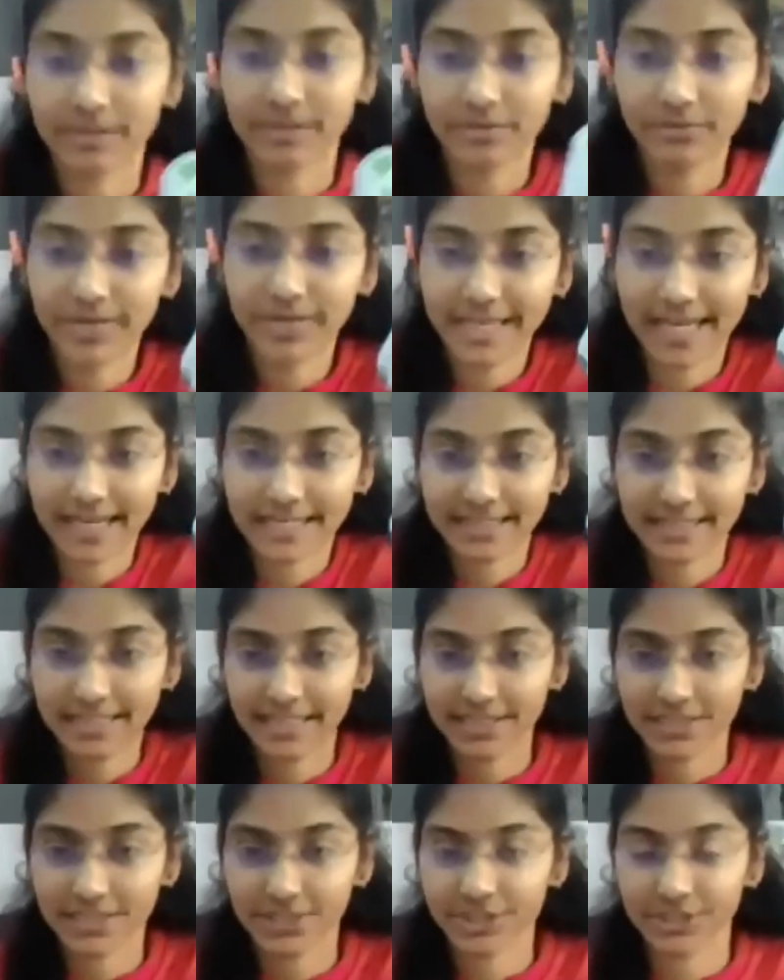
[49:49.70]
We can
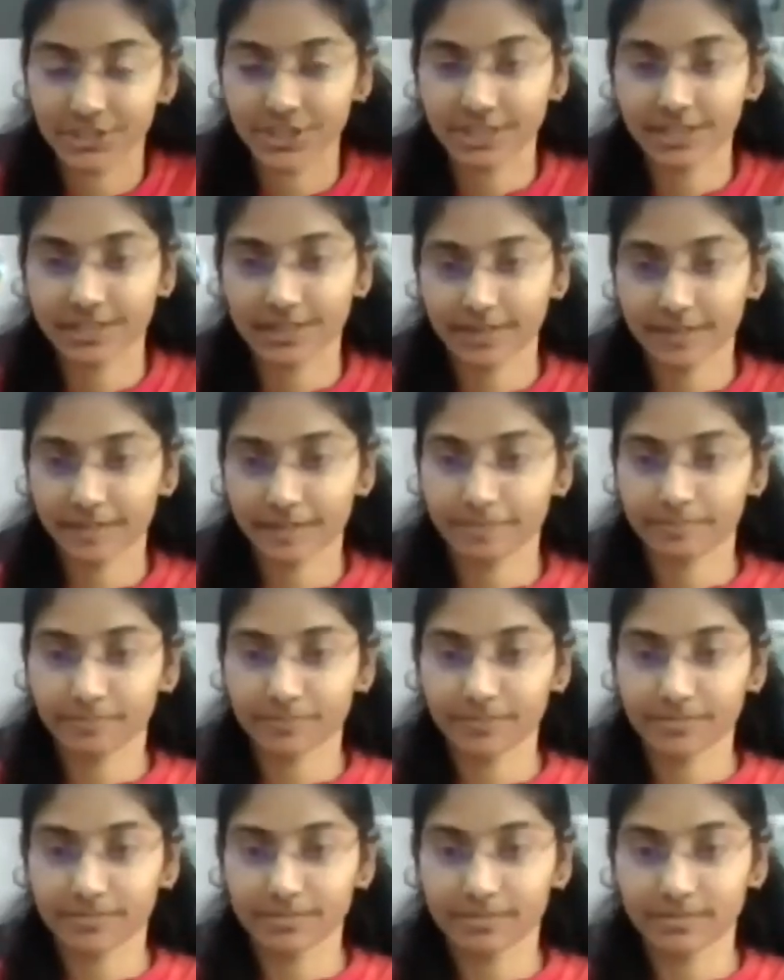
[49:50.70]
teach where
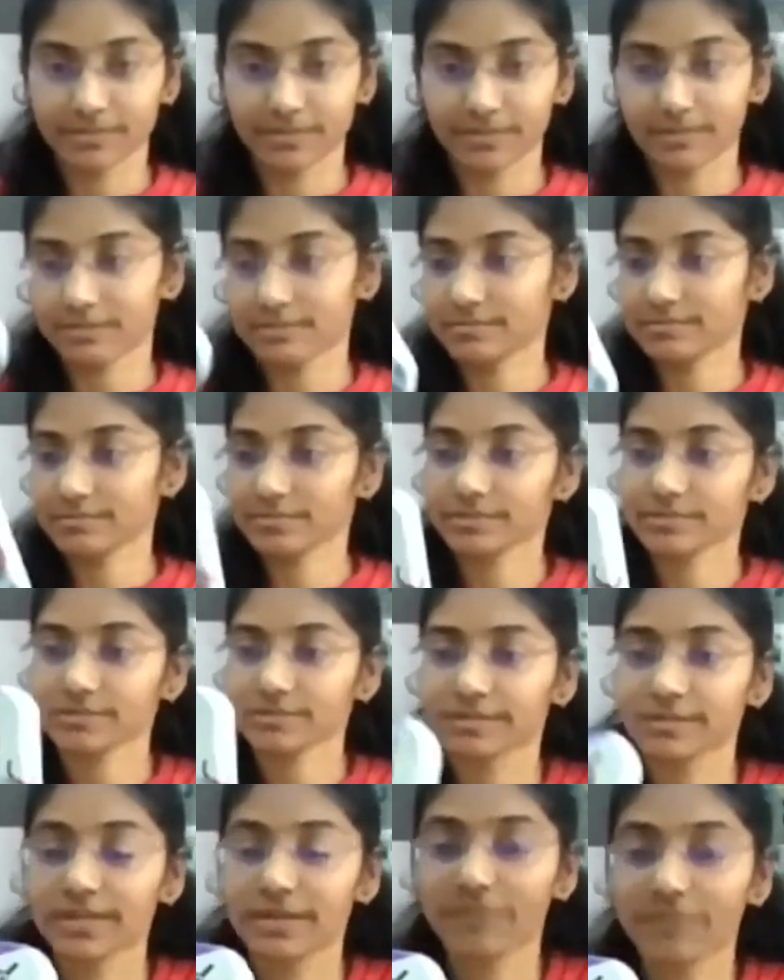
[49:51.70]

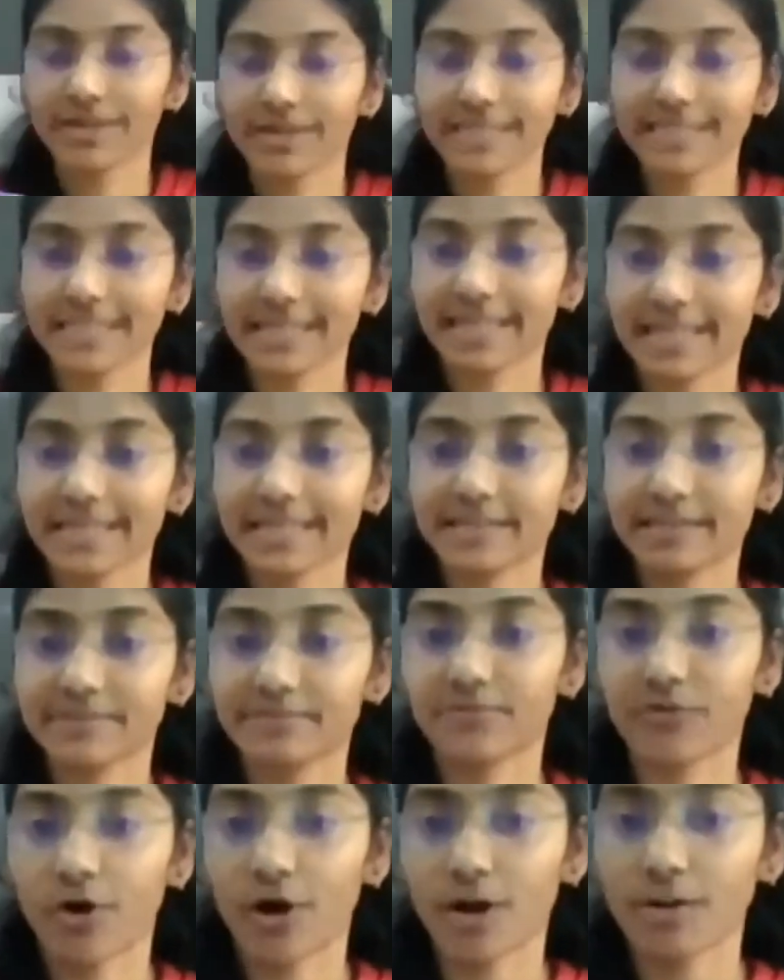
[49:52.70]
the kid
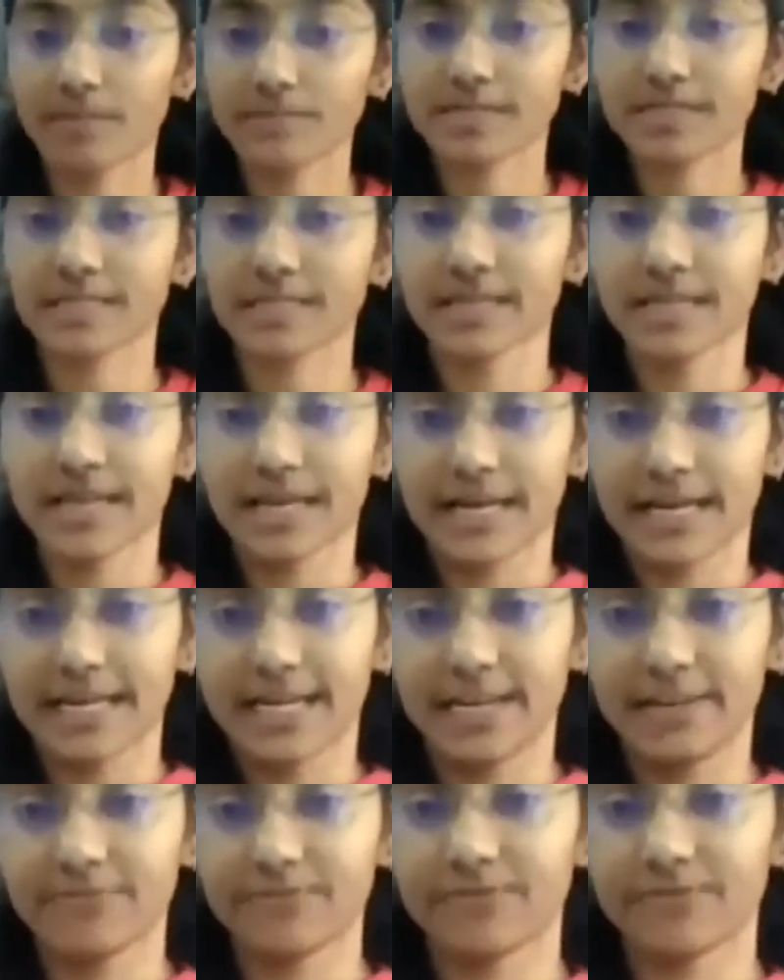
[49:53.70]
forms
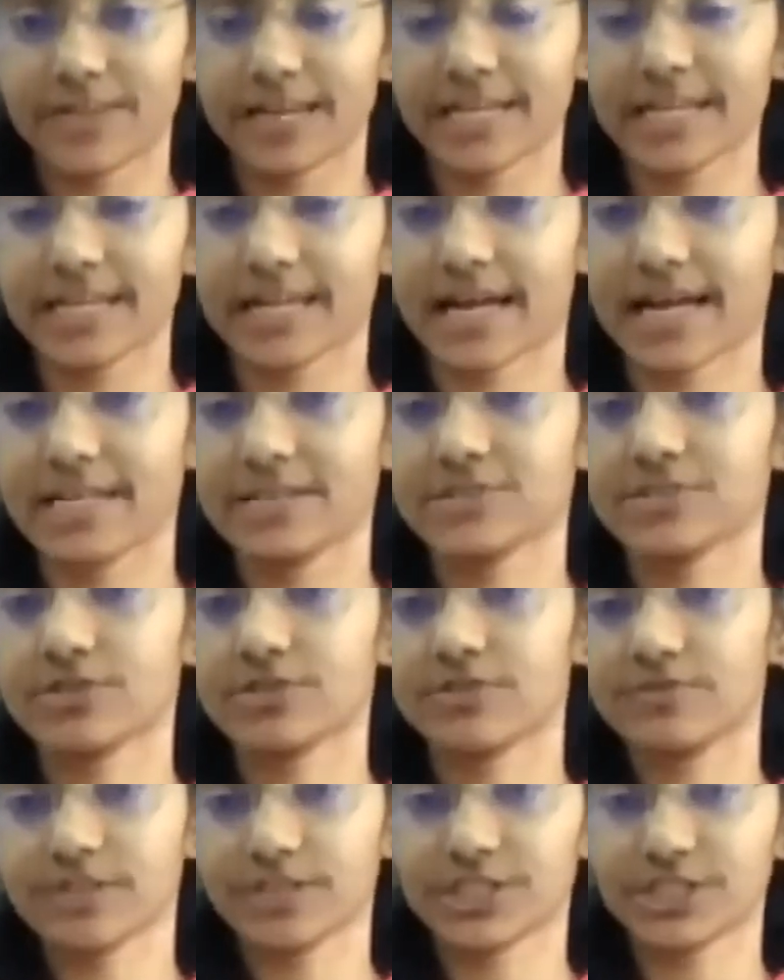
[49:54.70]
different kinds
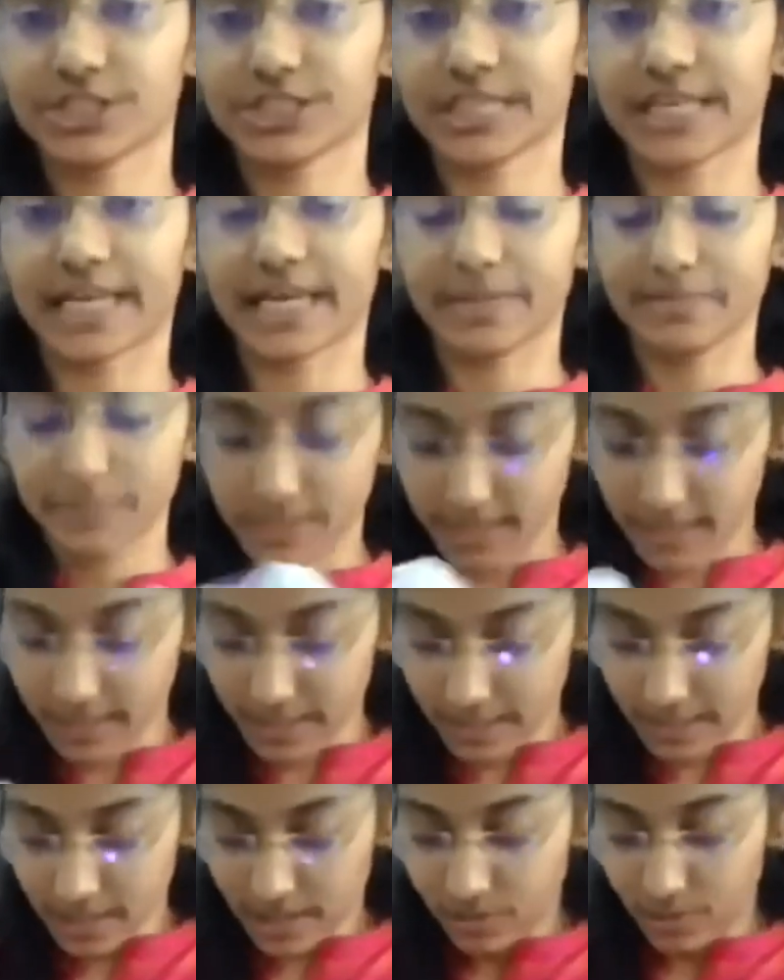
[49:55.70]
of shapes
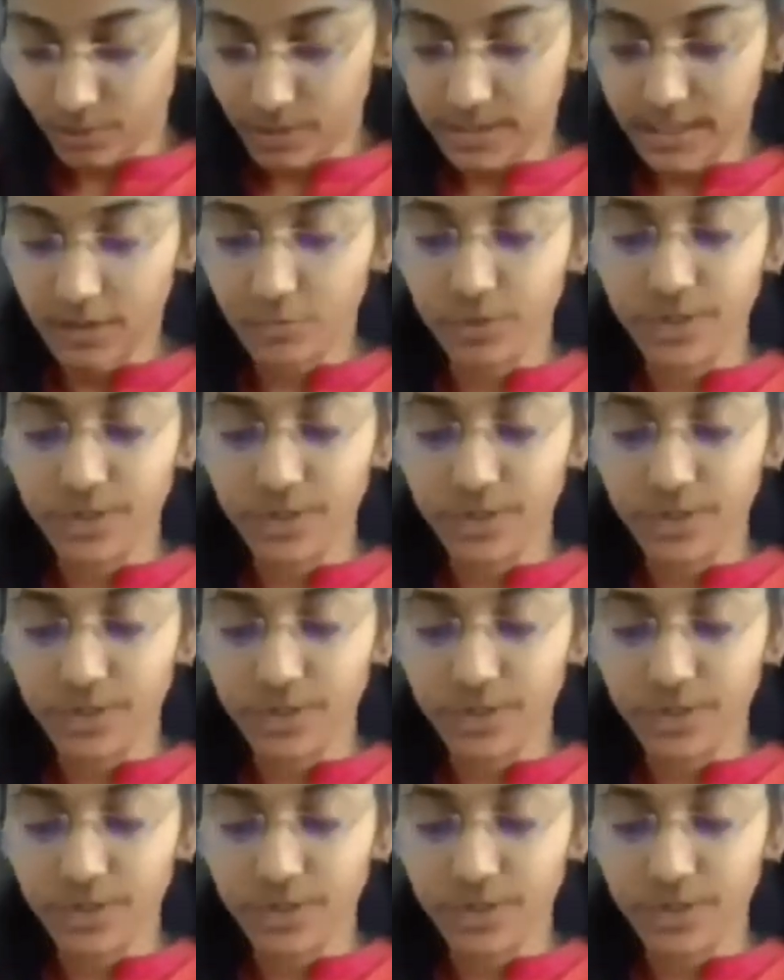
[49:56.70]
with the